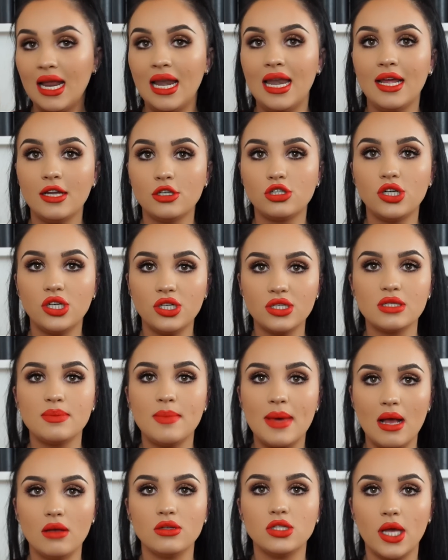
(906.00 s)
it literally just
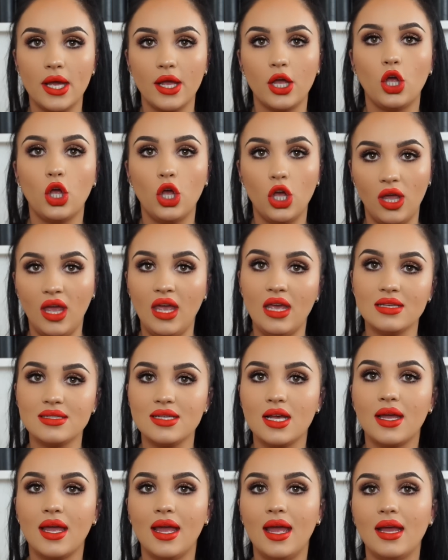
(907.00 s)
smells like
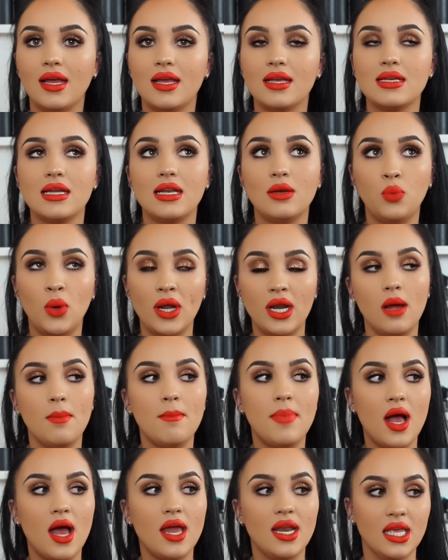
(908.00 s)
cookies. Like it, when
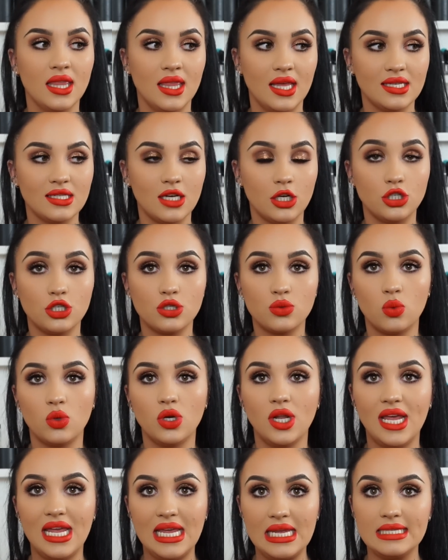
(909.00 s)
I'm burning this, I just
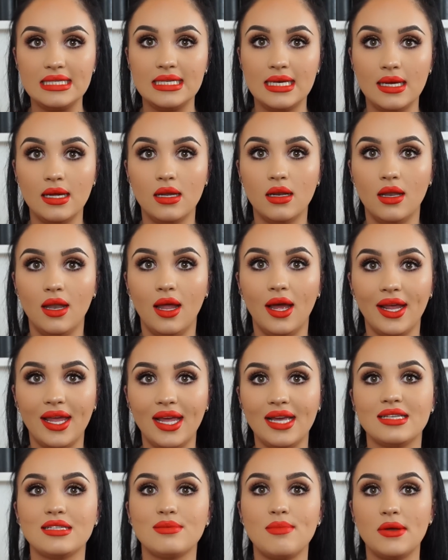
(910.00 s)
want to eat it.
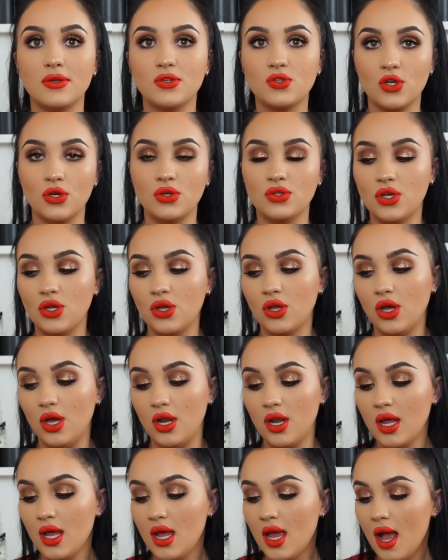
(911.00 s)
Like it smells so, so
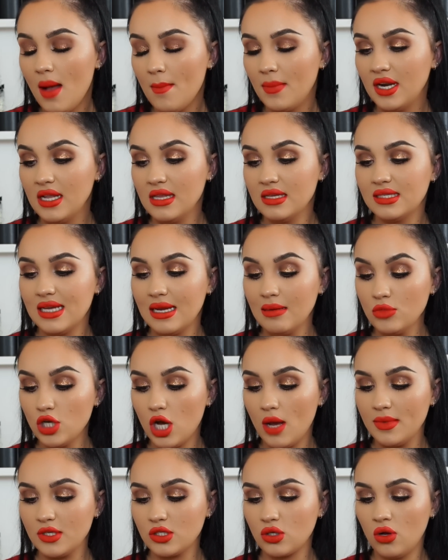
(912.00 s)
good. But at the same
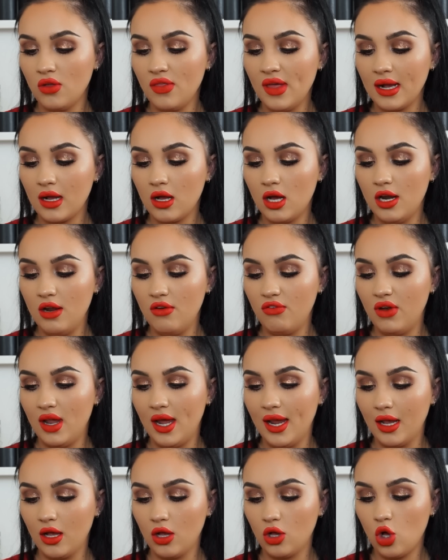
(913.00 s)
time, it's got that kind of
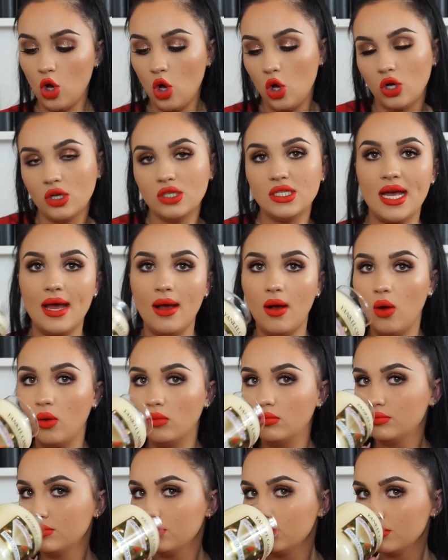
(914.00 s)
like
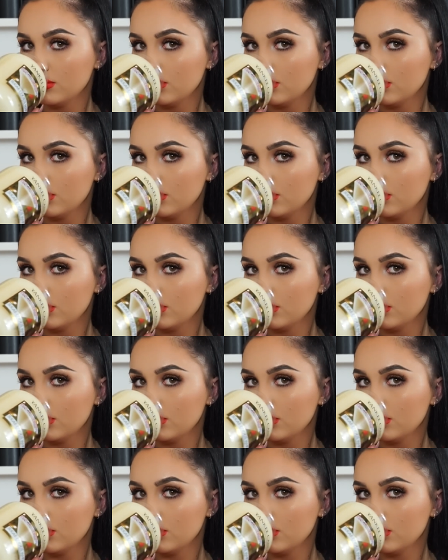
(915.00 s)
cocktail